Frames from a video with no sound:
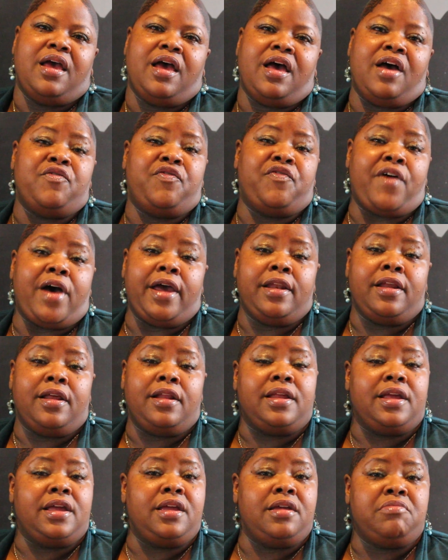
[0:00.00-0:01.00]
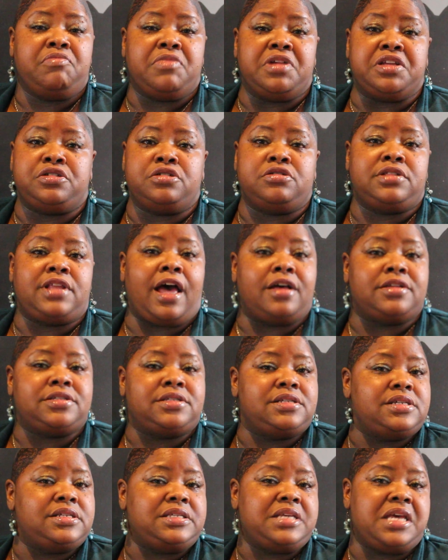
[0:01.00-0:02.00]
And finally, in
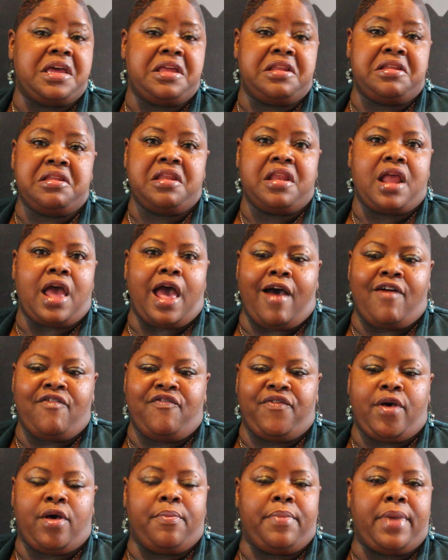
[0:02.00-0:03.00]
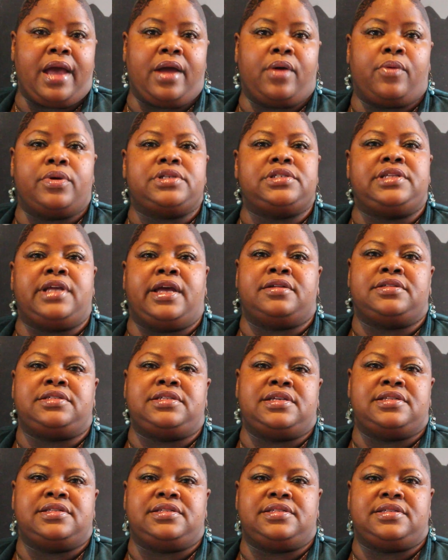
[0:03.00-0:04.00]
2010, I fell backwards down
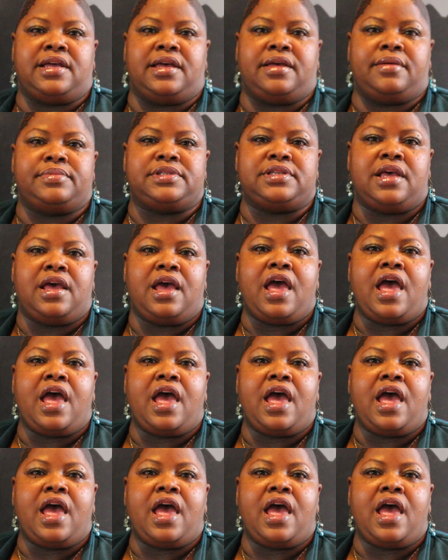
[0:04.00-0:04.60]
10 steps.